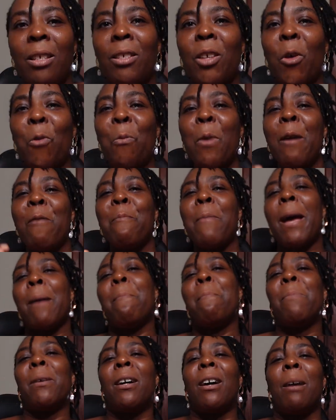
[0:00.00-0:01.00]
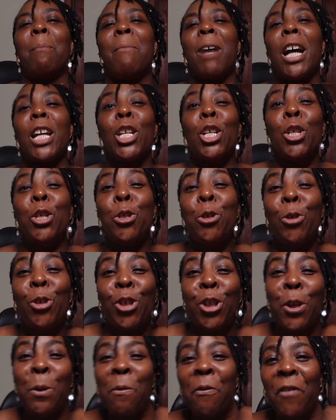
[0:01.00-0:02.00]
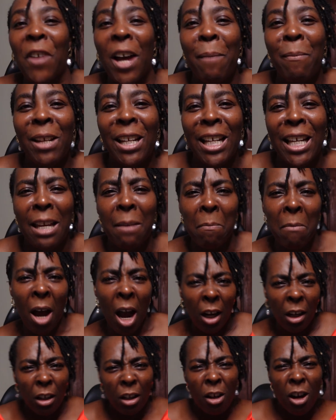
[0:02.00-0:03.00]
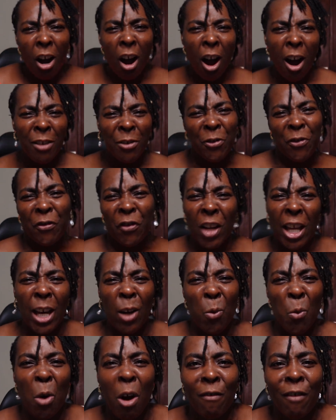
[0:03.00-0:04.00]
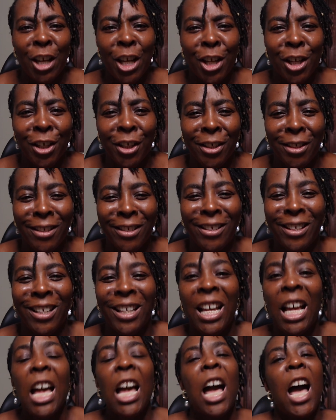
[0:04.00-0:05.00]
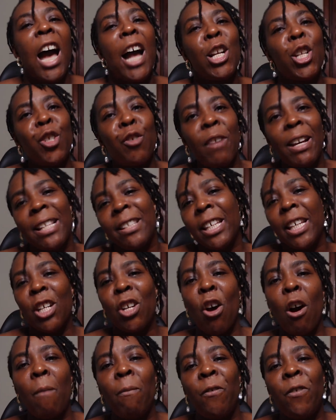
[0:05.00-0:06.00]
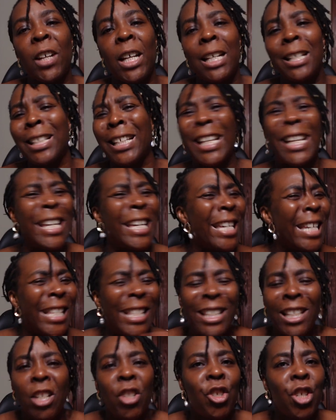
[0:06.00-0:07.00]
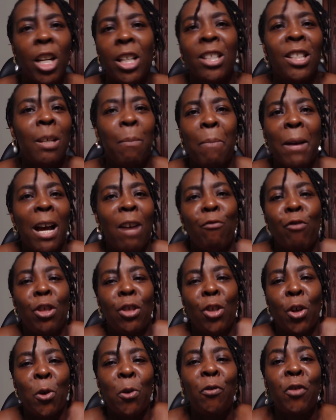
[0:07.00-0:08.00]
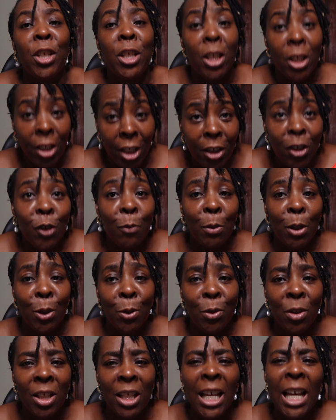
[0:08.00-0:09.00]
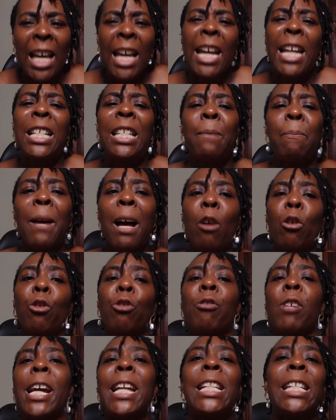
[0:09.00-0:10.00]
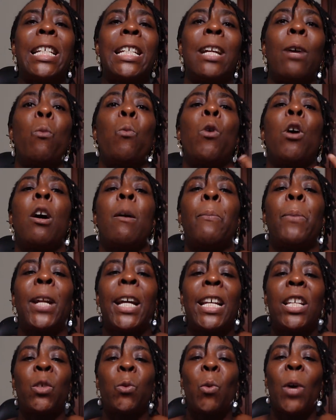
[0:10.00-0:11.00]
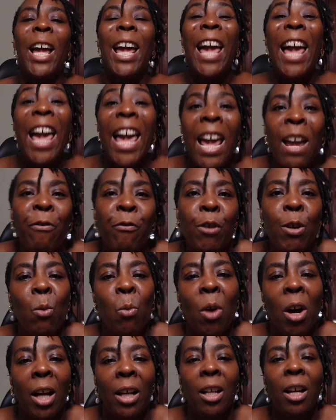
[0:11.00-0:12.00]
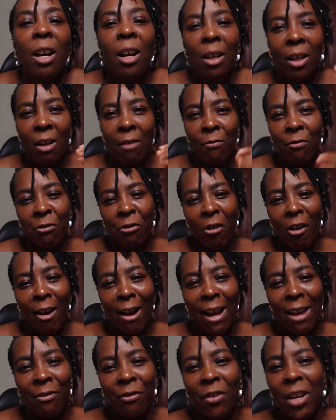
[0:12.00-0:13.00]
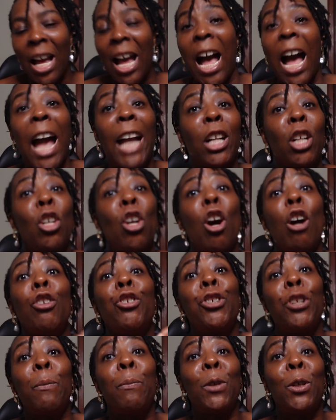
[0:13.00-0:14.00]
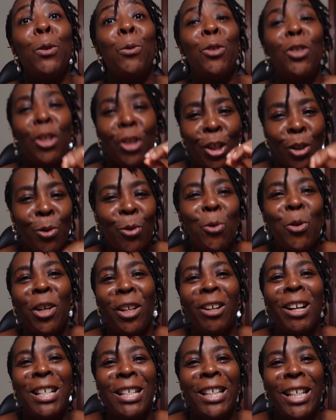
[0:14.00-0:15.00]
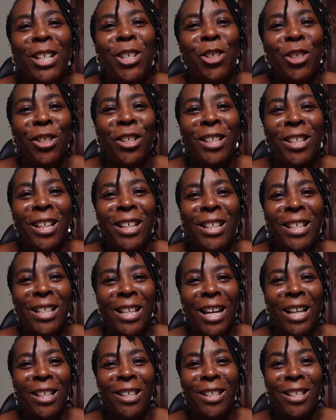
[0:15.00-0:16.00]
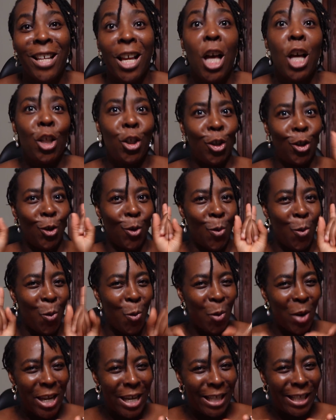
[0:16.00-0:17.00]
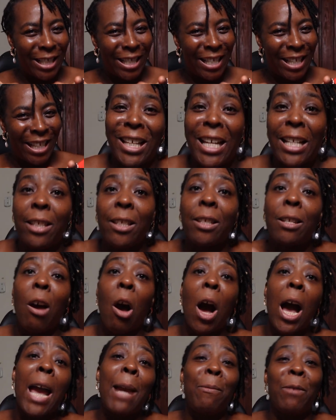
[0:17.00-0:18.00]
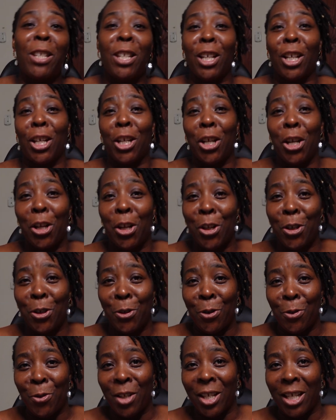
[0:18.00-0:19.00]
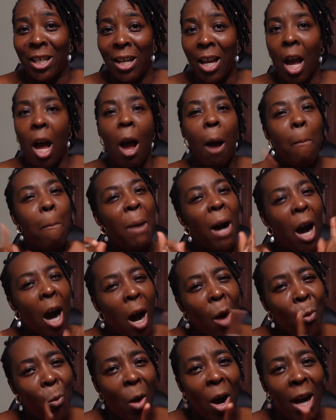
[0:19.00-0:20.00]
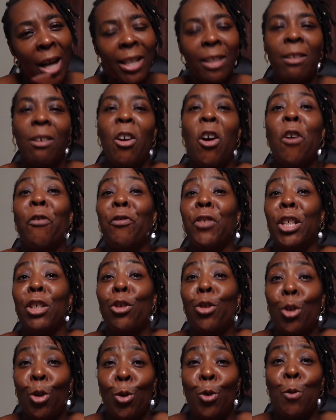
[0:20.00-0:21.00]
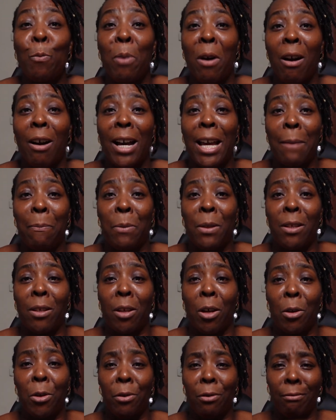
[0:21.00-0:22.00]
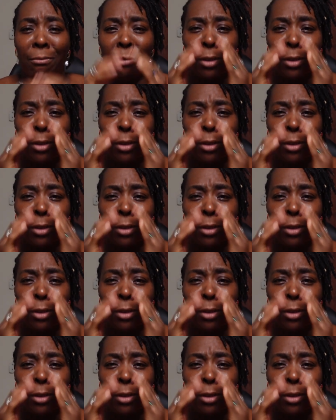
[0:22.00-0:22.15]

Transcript: So remember, my YouTube family, my conflict warriors, addressing conflicts isn't just about resolving the dispute. It's about creating a workplace where everyone can thrive and contribute to the organization's success. Sweet. It's time to conclude part 1 of this 2-part episode.